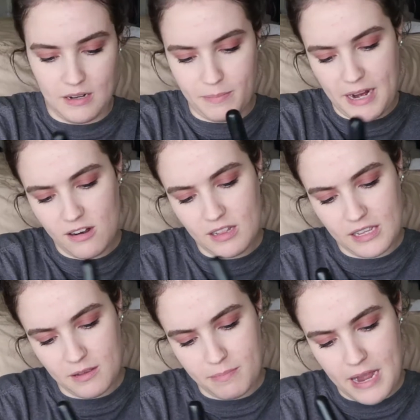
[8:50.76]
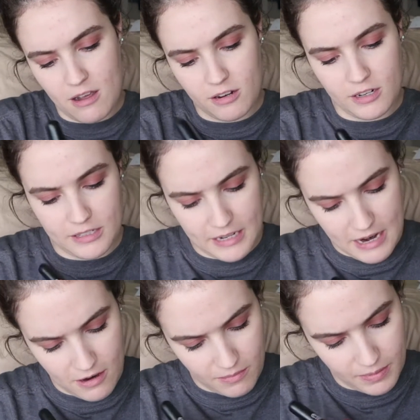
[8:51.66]
And apparently the powder is to
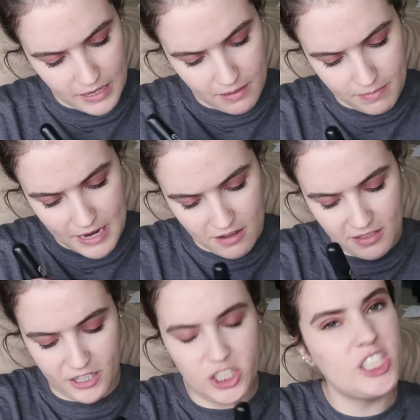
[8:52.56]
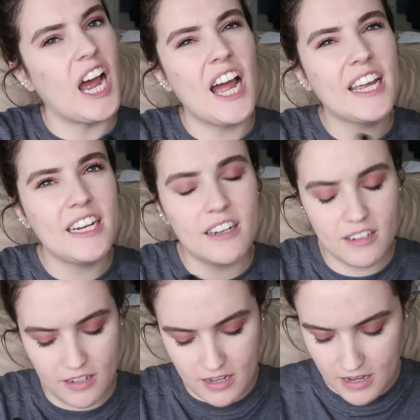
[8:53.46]
help keep down the shine,
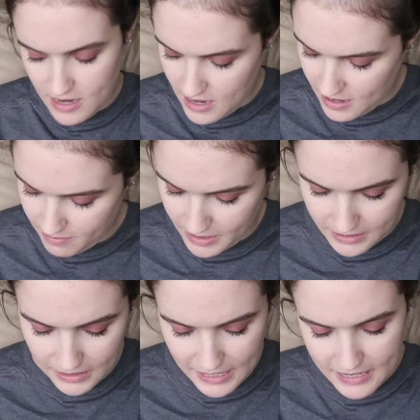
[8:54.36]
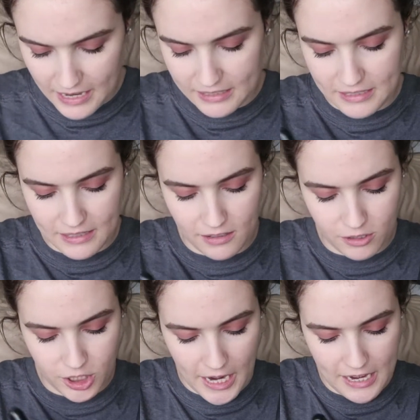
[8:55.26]
because latex is a
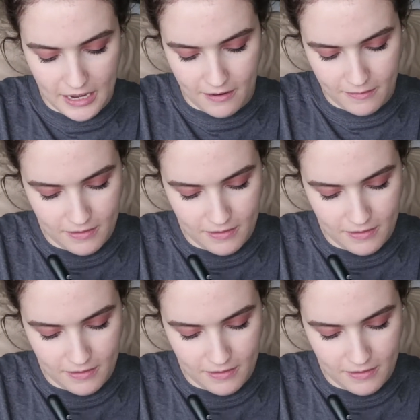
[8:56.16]
little shiny.